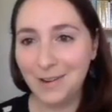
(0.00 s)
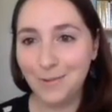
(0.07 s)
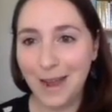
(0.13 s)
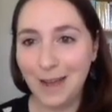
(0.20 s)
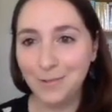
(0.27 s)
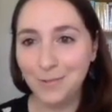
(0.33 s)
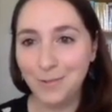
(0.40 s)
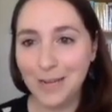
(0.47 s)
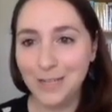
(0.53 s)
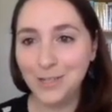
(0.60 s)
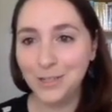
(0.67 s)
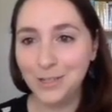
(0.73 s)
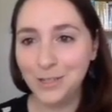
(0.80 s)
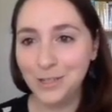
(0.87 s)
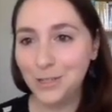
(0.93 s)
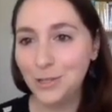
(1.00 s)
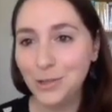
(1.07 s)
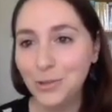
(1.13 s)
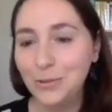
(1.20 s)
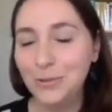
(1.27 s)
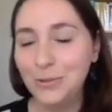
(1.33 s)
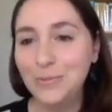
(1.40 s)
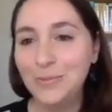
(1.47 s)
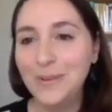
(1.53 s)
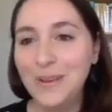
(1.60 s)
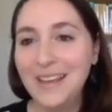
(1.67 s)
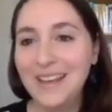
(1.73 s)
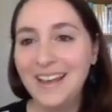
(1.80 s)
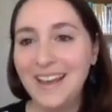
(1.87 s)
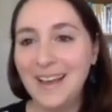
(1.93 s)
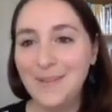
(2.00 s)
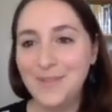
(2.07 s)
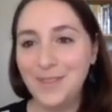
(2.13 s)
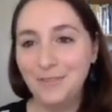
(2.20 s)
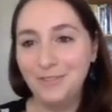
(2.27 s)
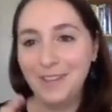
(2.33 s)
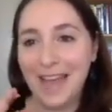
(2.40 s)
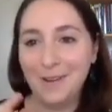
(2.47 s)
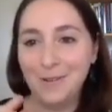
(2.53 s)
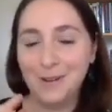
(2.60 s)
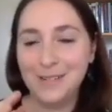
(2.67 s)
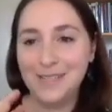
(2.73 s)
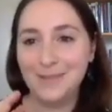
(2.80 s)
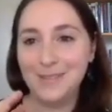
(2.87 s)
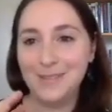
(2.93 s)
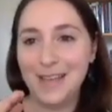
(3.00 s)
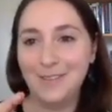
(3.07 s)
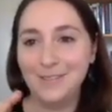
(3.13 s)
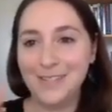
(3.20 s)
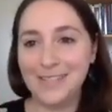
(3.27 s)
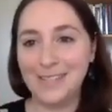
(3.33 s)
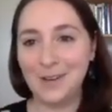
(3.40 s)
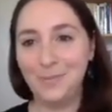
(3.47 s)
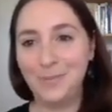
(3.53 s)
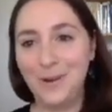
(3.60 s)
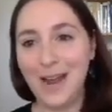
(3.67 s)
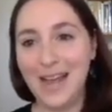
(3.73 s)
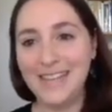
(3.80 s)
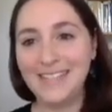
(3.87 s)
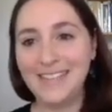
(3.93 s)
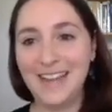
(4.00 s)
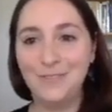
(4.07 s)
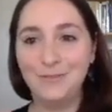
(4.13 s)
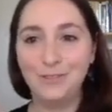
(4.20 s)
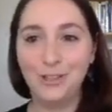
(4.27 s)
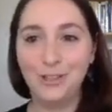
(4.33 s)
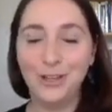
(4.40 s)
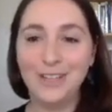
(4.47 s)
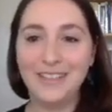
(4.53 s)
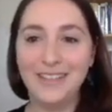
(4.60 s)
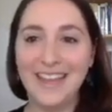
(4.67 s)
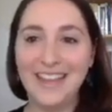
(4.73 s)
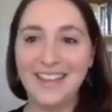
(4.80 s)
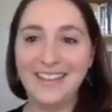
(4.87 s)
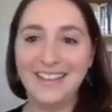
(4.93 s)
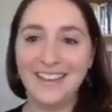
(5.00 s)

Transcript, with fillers: around Rachel's tomb, um, the flowers themselves, as they're pressed, kind of look like